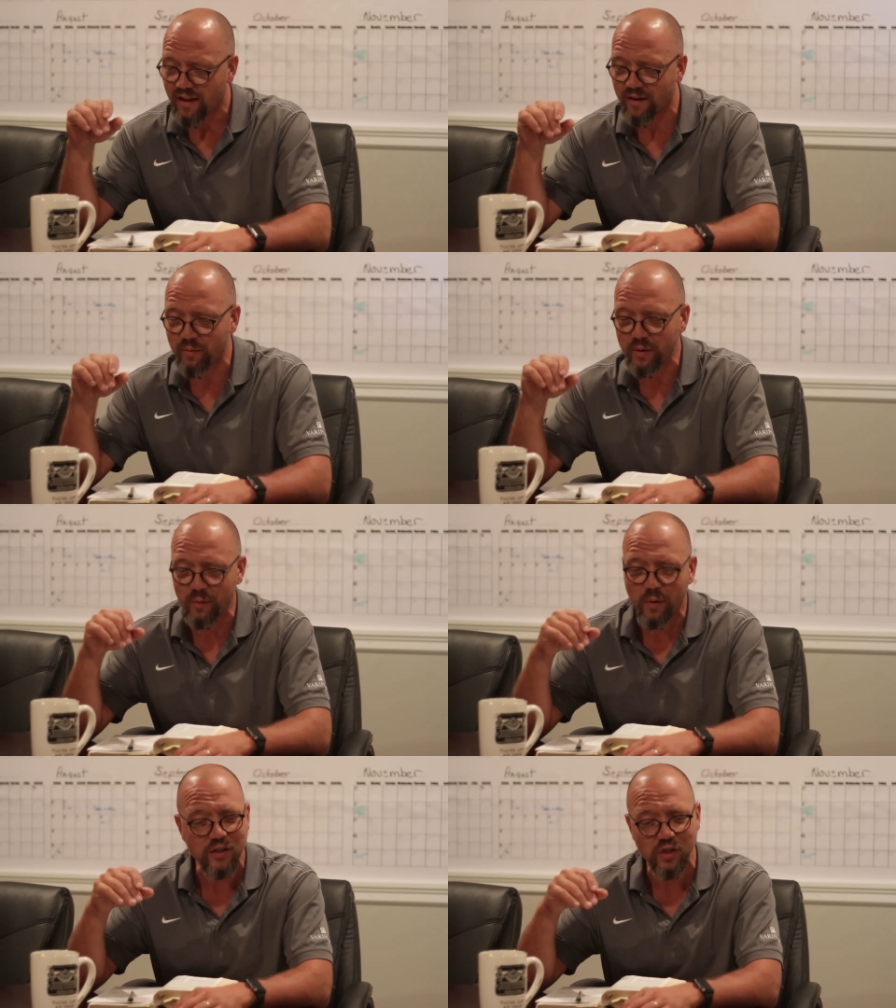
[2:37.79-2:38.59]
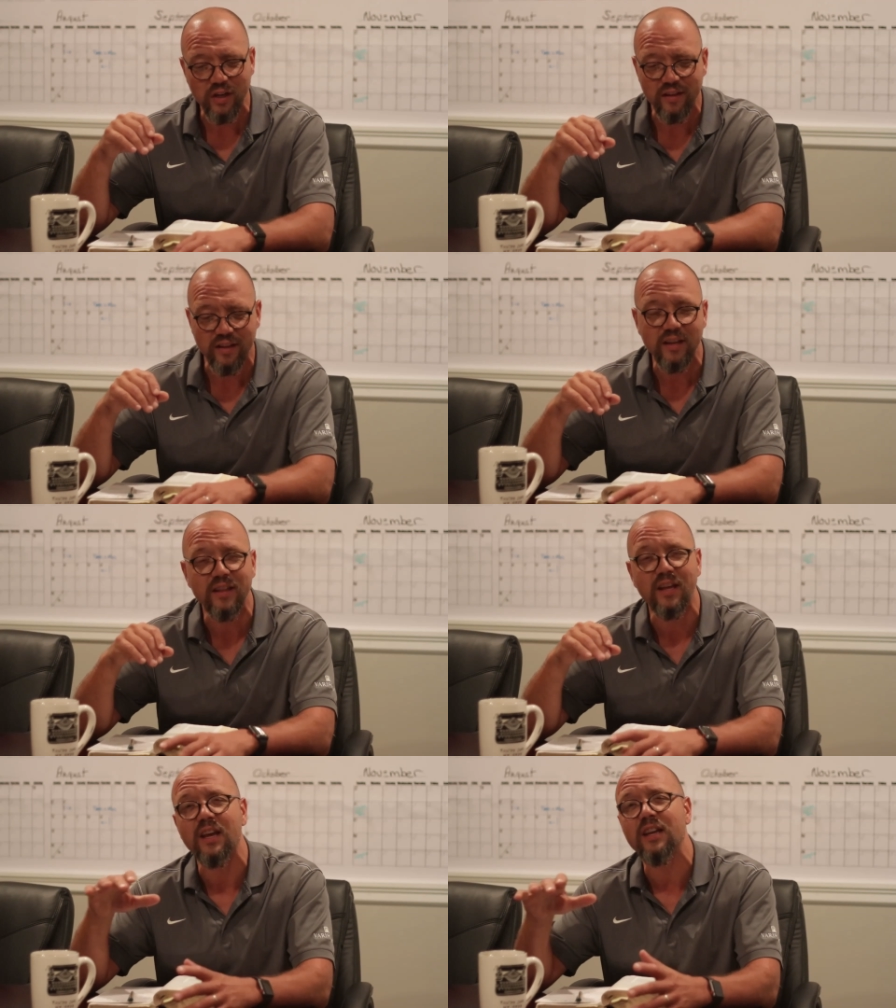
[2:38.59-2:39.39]
uh, we were watching
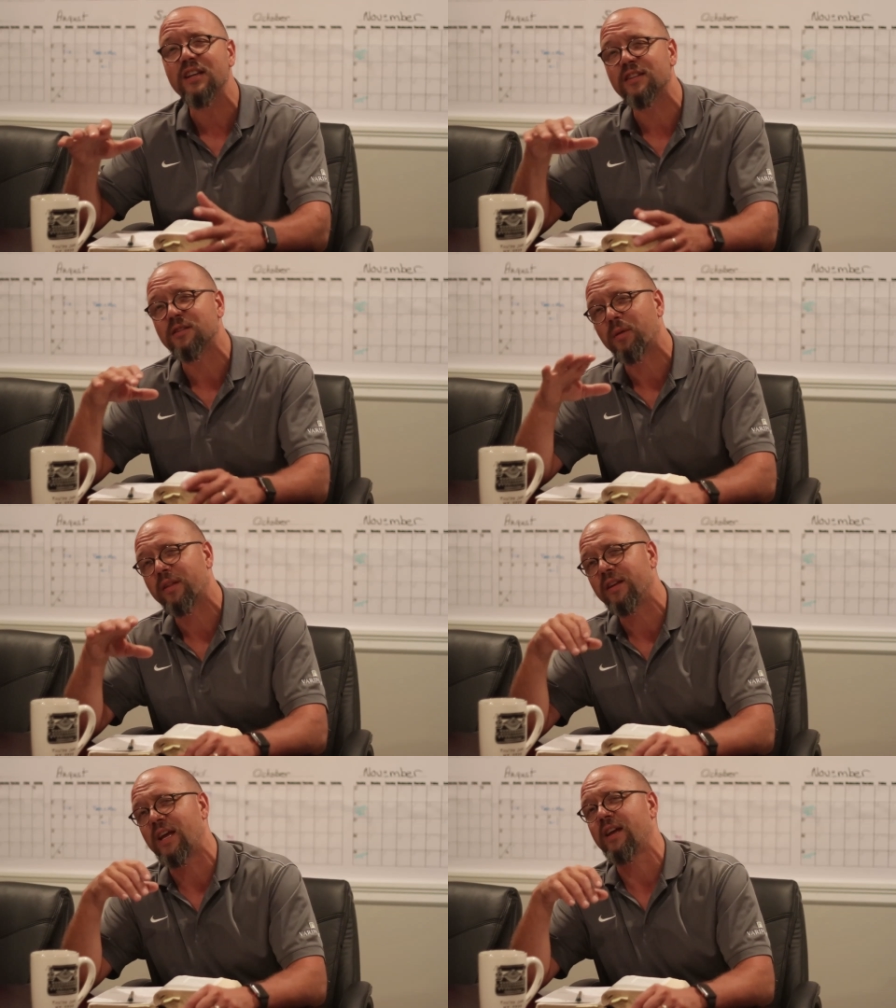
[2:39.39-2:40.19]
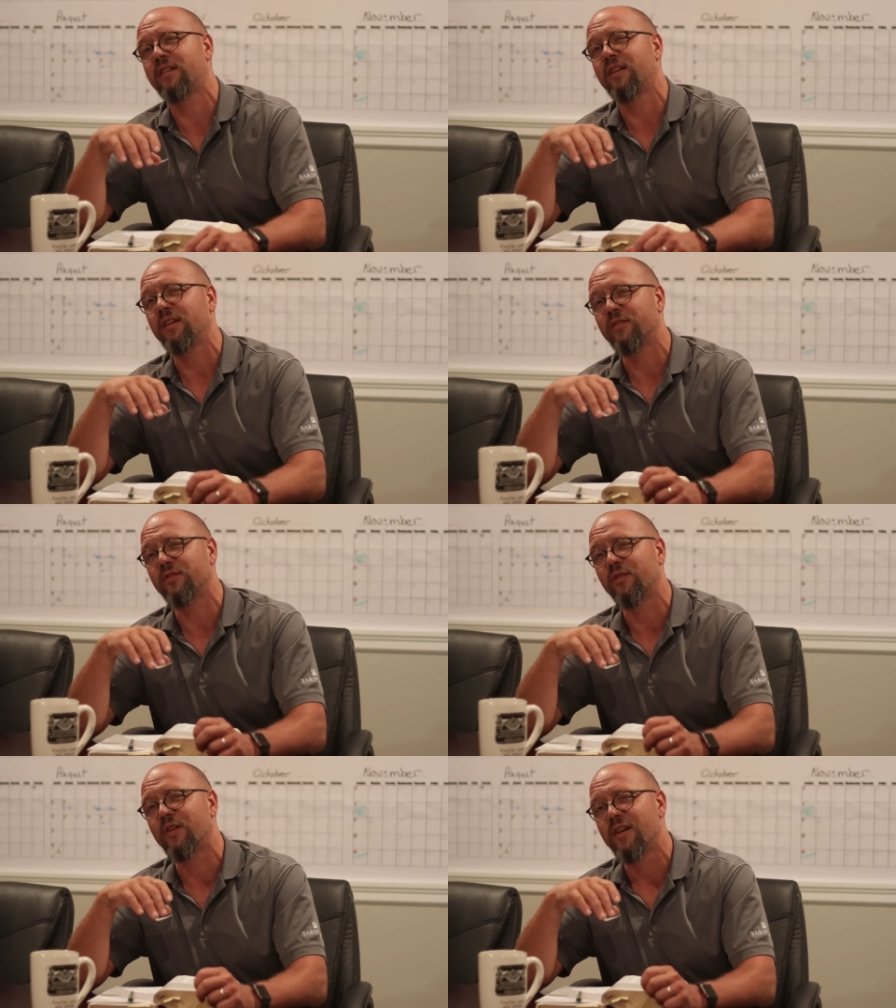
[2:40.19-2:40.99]
the the indians play the
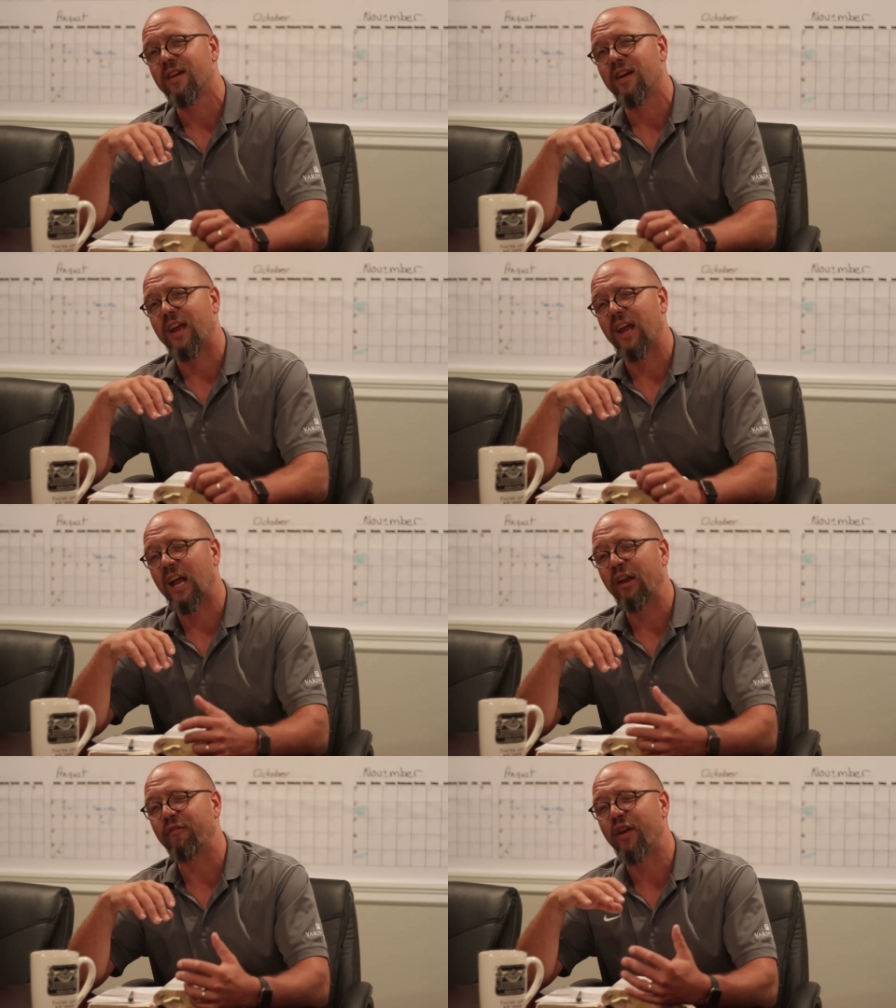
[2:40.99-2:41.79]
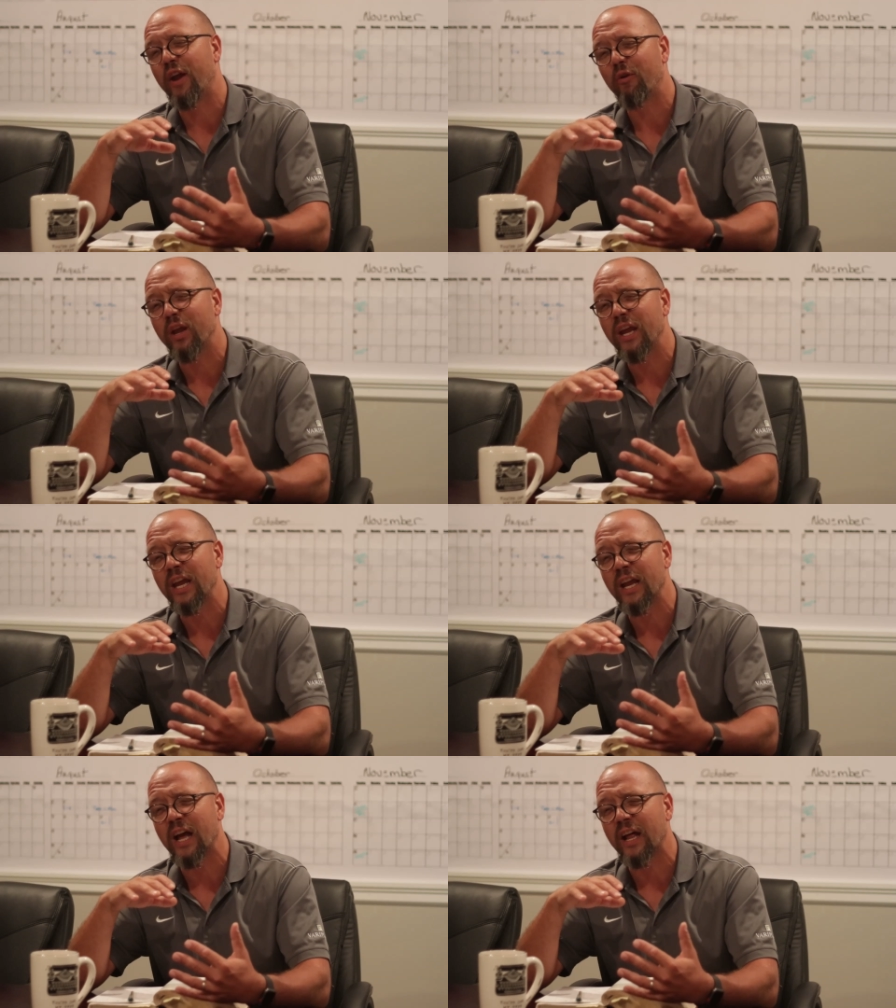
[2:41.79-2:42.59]
yankees and
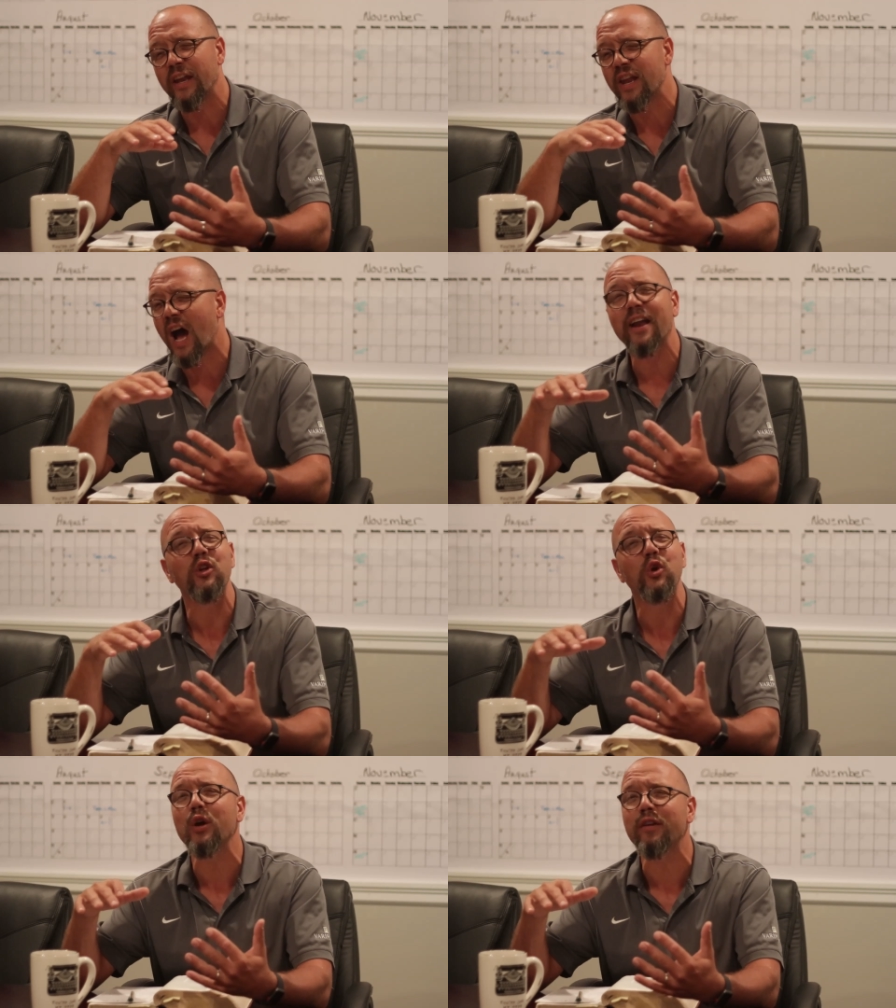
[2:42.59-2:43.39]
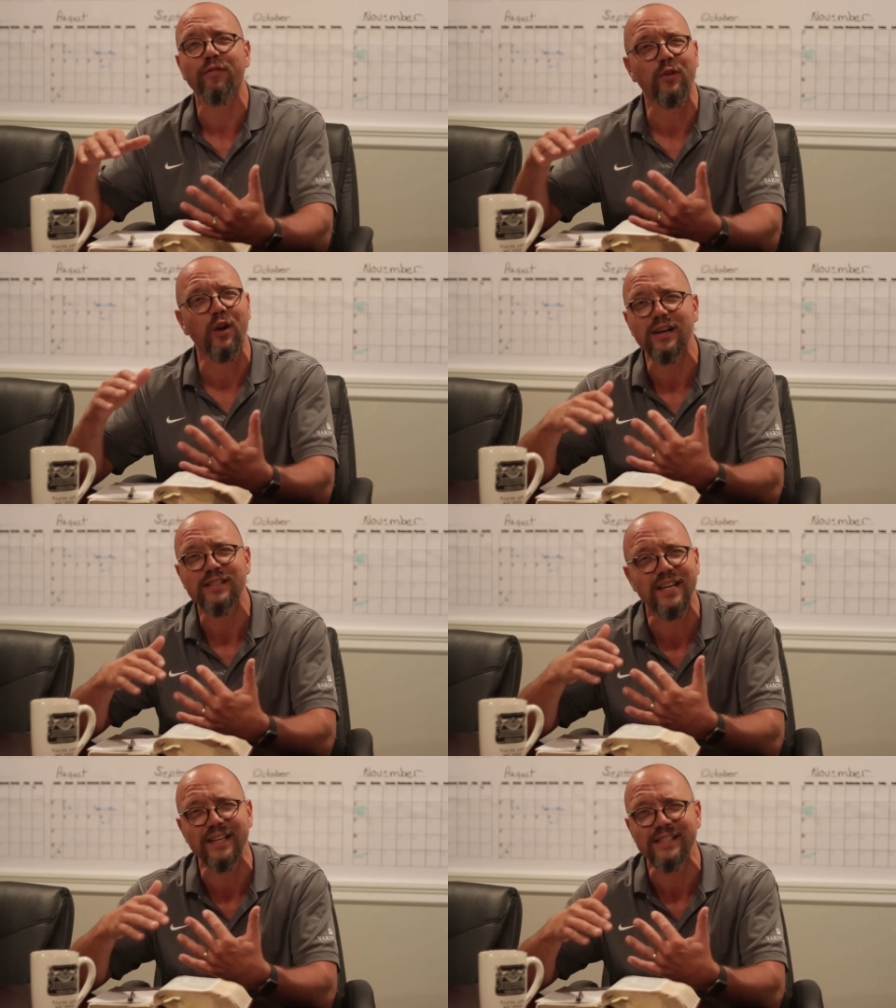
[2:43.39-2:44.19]
very uh, not good for us